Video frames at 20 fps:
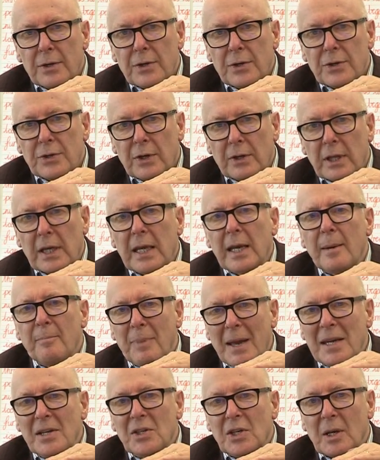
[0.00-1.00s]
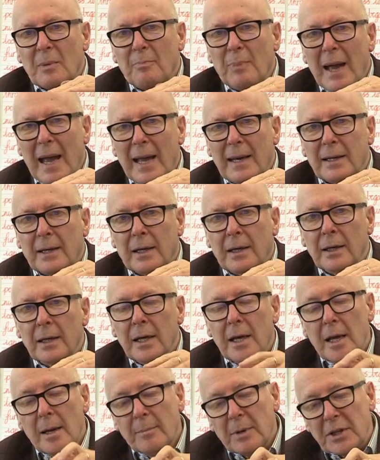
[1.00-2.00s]
So they get a basic pattern,
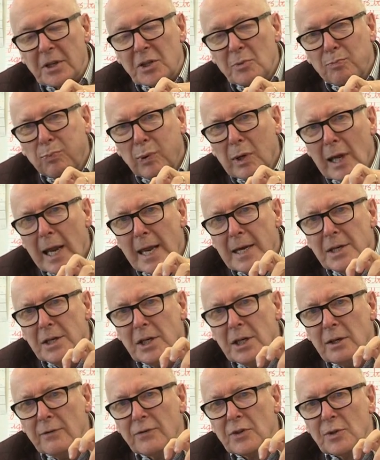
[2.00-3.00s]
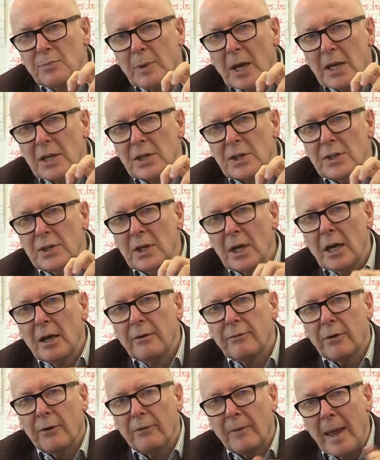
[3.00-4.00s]
but there's plenty of space
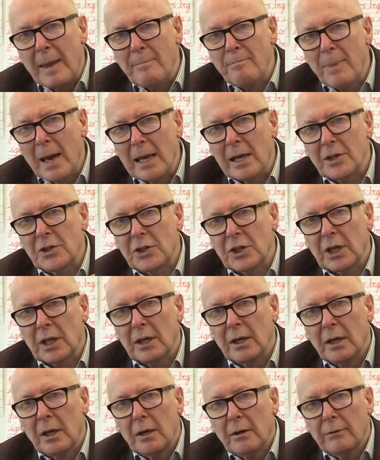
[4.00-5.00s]
for embellishing,